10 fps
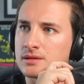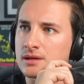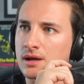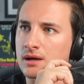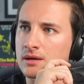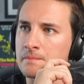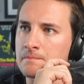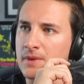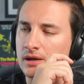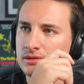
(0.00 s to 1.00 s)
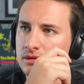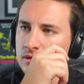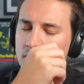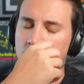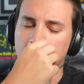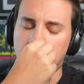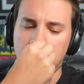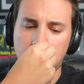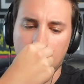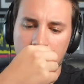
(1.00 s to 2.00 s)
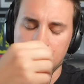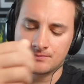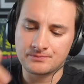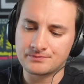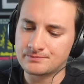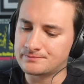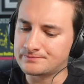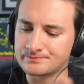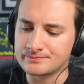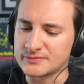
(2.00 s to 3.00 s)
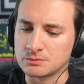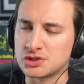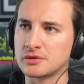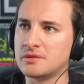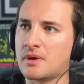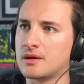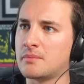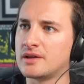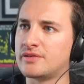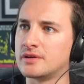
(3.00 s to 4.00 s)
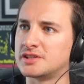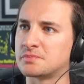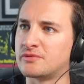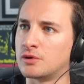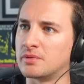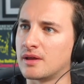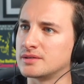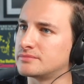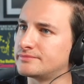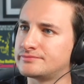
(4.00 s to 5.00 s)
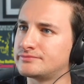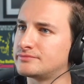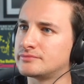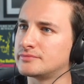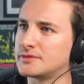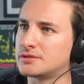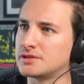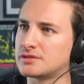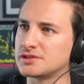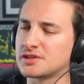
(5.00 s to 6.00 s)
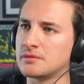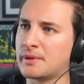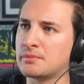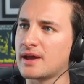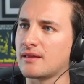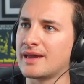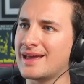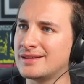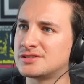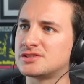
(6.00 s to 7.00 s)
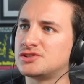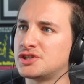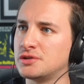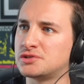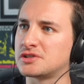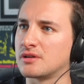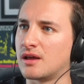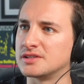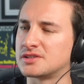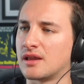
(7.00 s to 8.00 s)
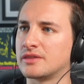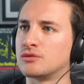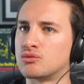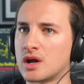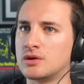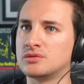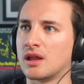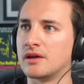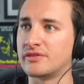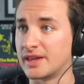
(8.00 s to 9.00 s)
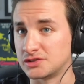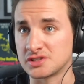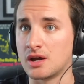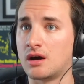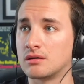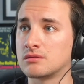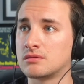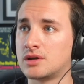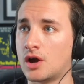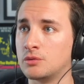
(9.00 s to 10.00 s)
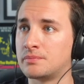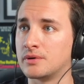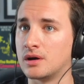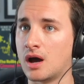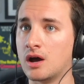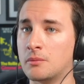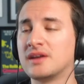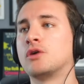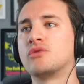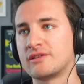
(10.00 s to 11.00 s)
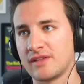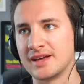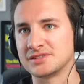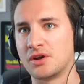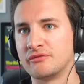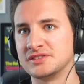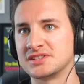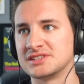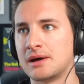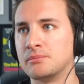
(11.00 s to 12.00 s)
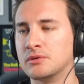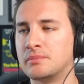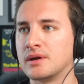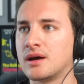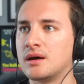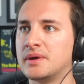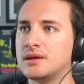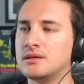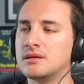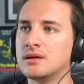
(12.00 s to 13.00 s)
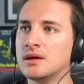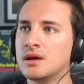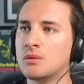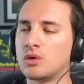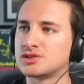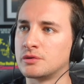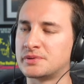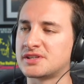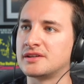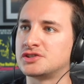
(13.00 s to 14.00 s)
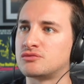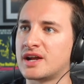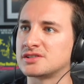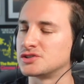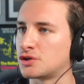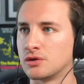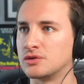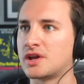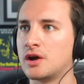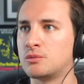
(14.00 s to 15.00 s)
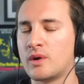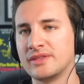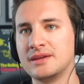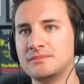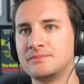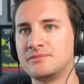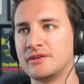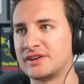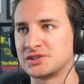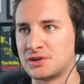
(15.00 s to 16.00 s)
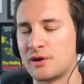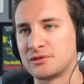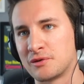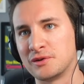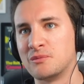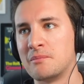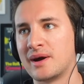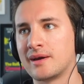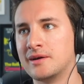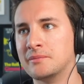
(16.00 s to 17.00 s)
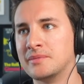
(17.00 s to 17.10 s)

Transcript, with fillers: Um, I do you, um, I'm sure you might may have heard this before, but like, do, do certain people get like institutionalized to like the road life and then just can't cope at home? I know Ric Flair's an obvious example, but I mean, what sort of percentage of wrestlers couldn't cope when they eventually got off the road and went back home?